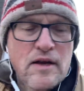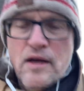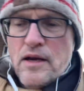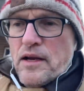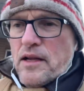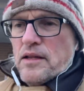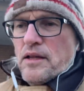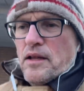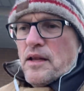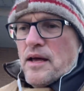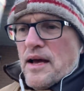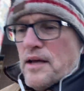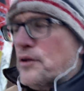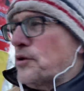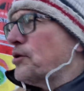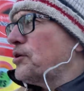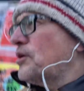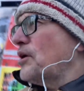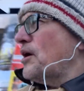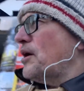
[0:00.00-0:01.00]
in the
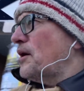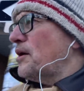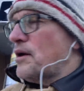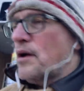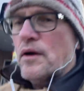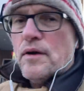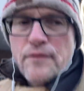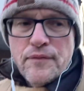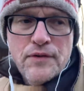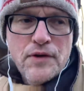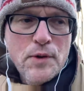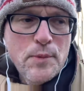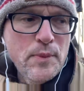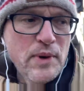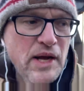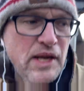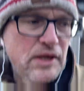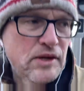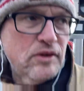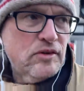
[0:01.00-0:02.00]
last uh, few
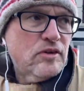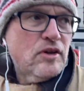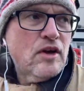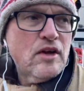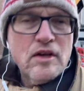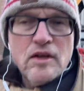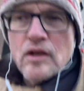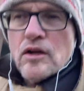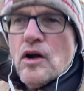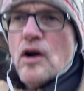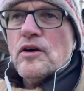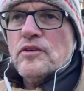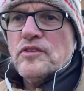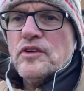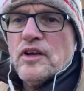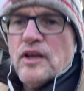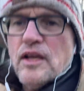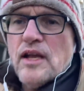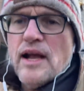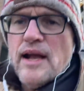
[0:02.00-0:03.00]
months
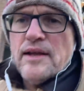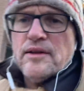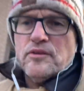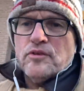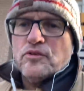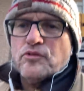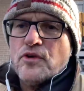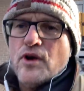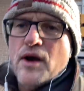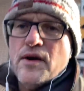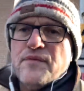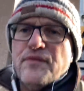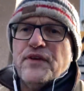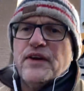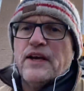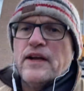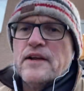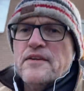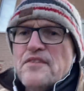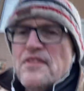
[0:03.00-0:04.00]
causing
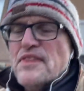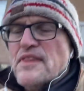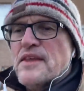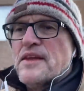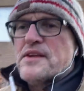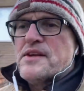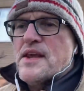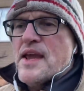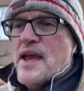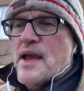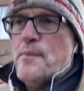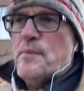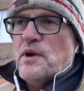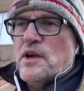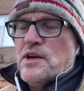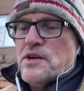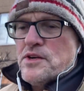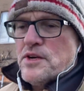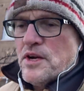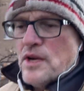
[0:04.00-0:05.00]
catastrophic
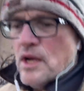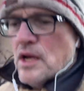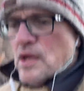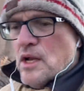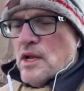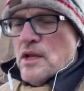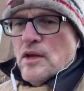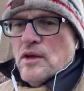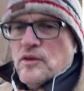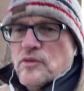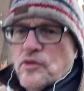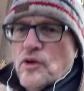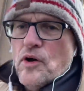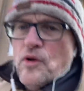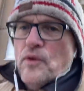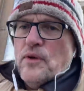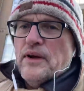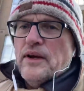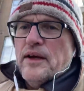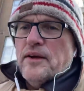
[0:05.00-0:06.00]
damage.
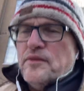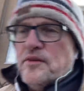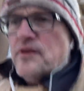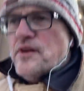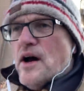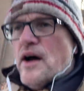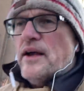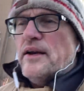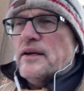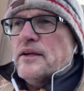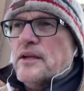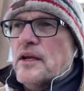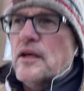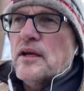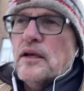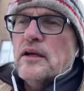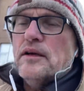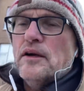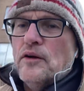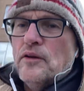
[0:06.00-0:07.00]
So it's not,
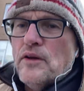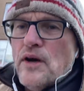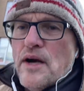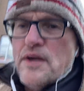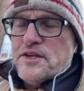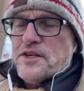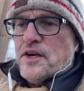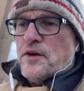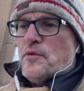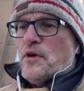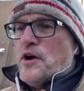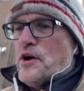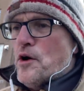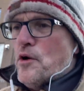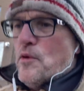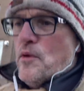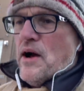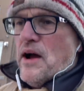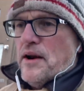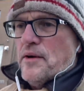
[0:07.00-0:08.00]
you know, logic
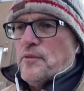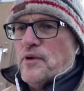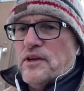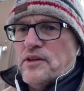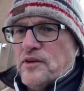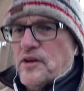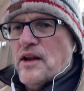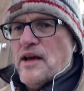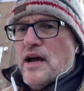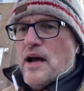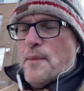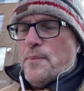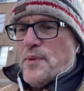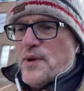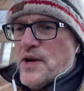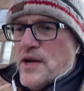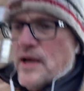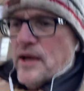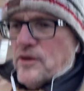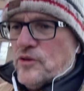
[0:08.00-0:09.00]
101. What's going to
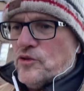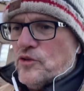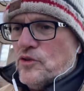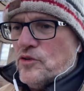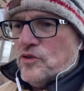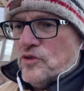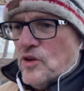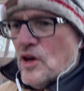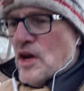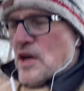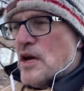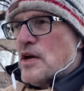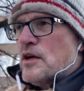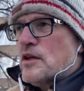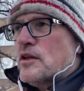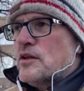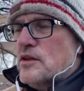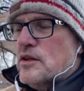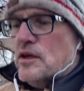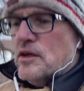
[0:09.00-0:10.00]
happen next is
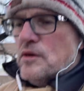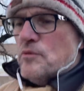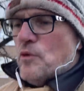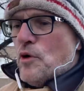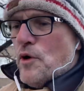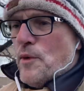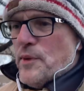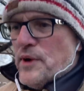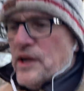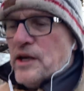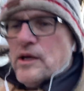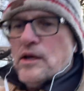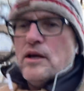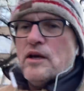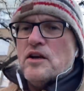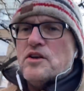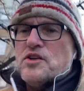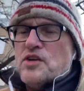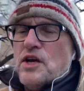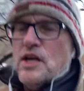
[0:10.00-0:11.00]
the warming
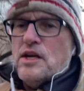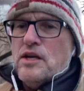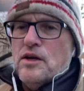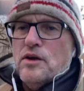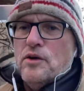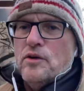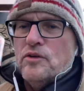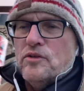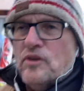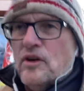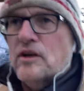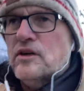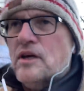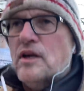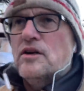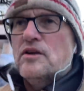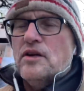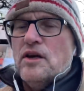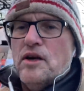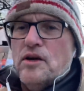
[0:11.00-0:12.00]
continues and
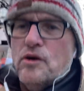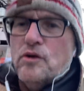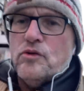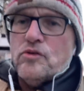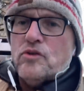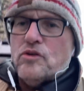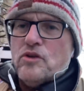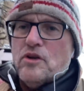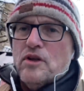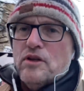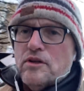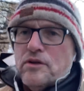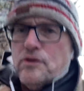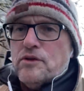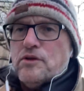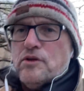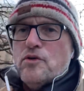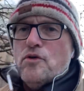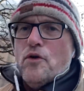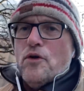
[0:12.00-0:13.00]
continues in
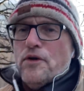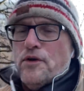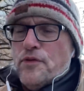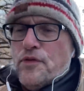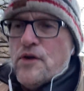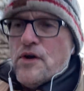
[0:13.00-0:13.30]
north.